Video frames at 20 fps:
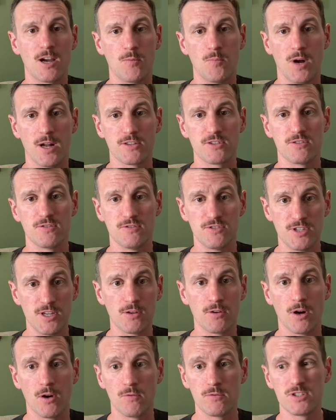much,
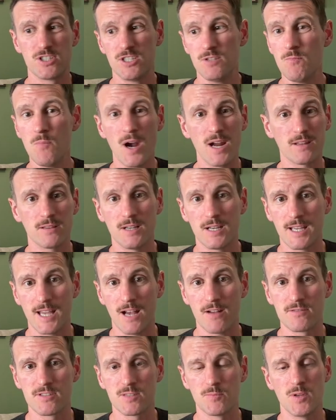zero. She might luck out
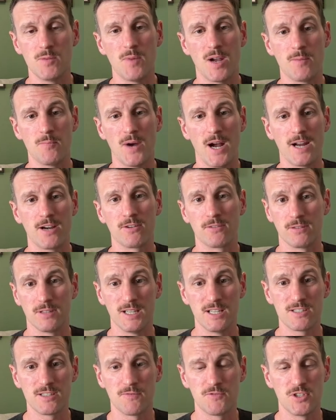and somebody might buy her
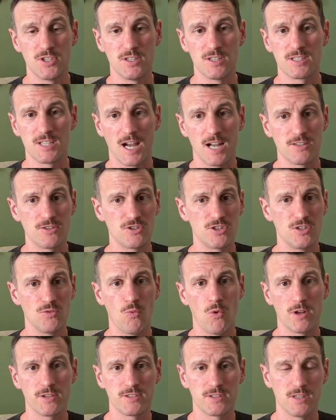list if she decides that she
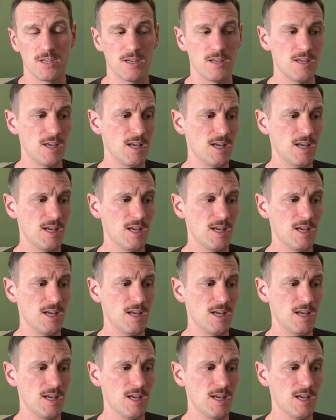wants to